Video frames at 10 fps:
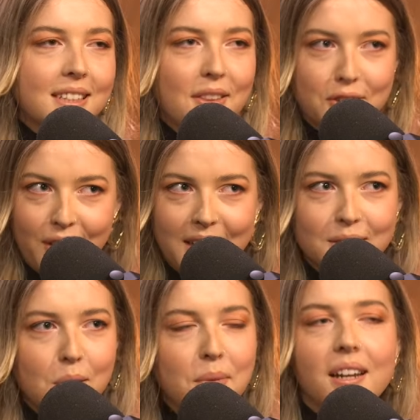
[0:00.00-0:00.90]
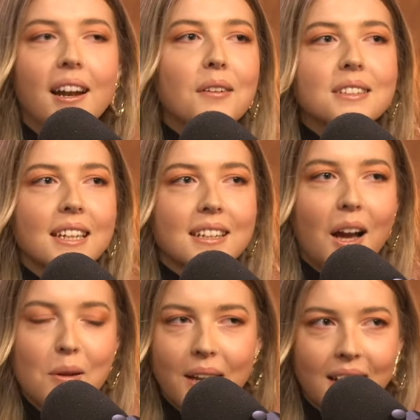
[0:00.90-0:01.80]
another trans woman, and I was like,
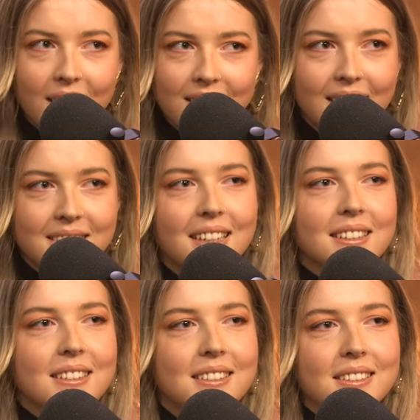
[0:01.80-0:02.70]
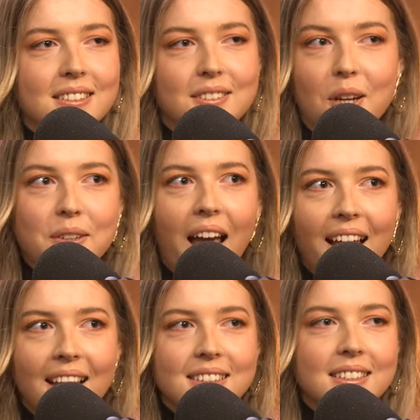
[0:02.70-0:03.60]
oh my goodness, like, this is so
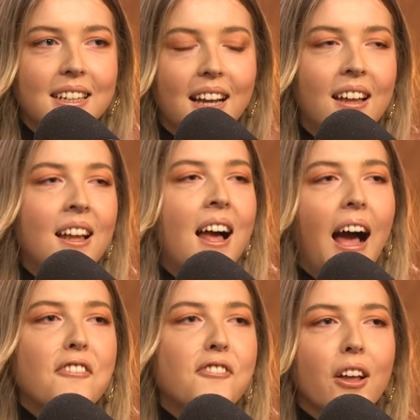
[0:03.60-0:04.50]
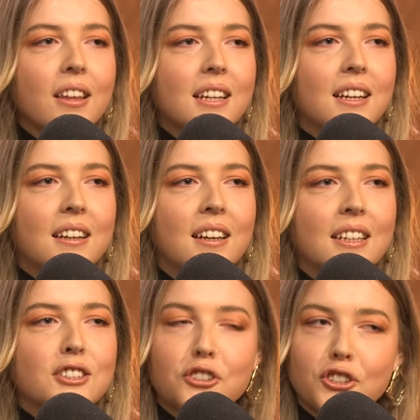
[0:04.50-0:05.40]
nice. Like, I felt like
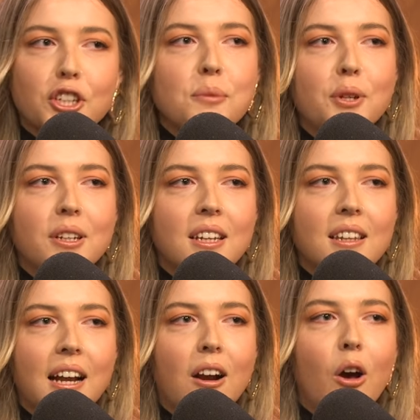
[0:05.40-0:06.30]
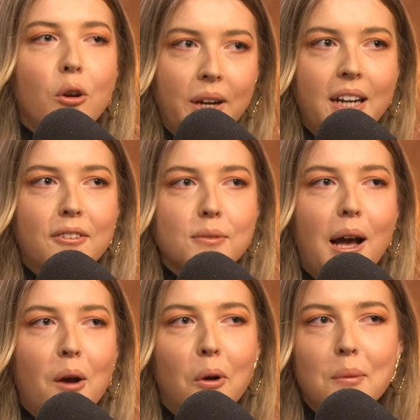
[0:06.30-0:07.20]
such a community there already from
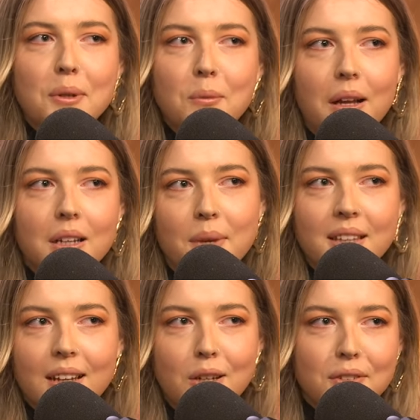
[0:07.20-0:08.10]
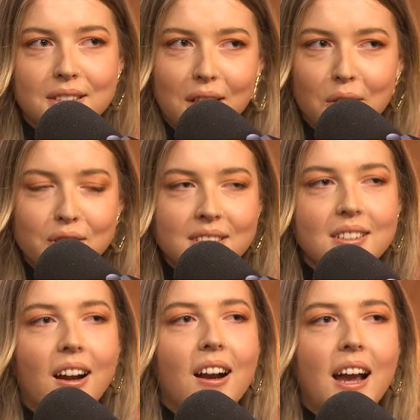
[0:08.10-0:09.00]
how warm and welcoming that Nova Scotians
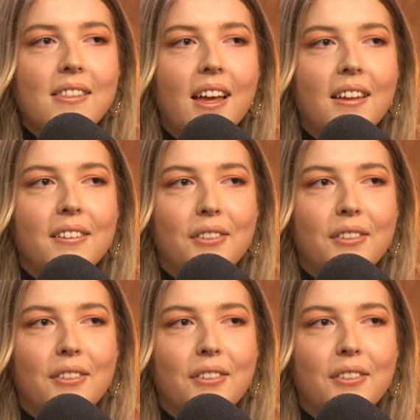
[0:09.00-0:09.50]
are. And then